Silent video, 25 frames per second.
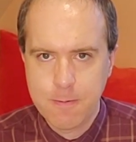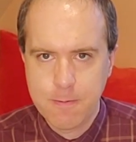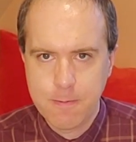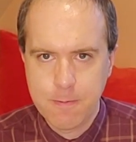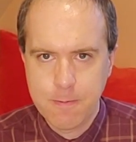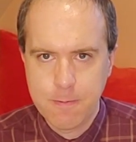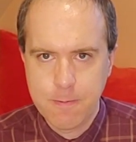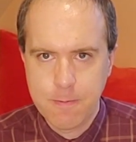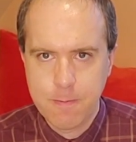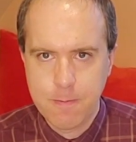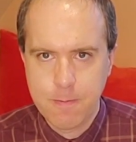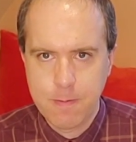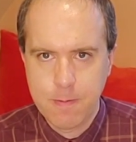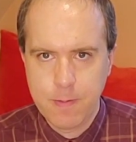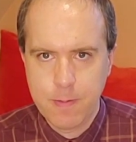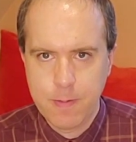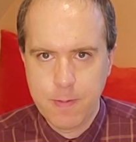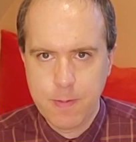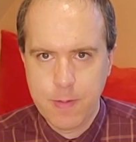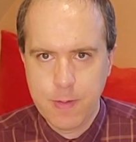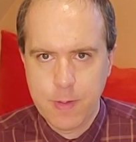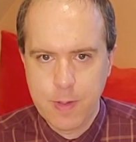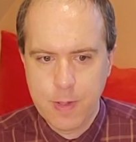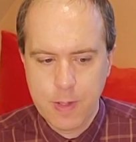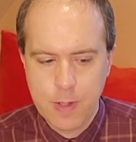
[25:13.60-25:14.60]

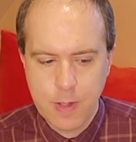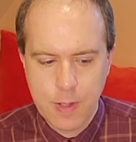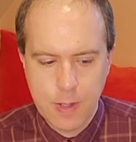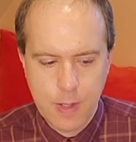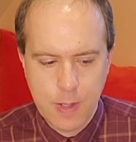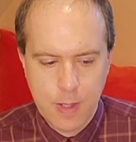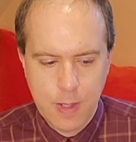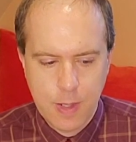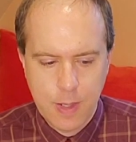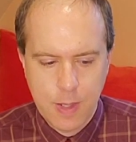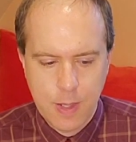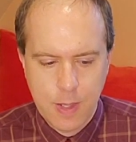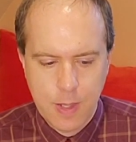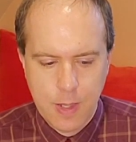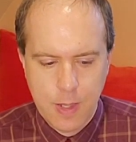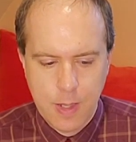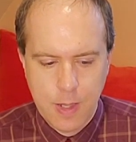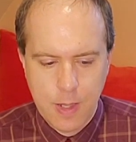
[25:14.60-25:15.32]
(no one is talking)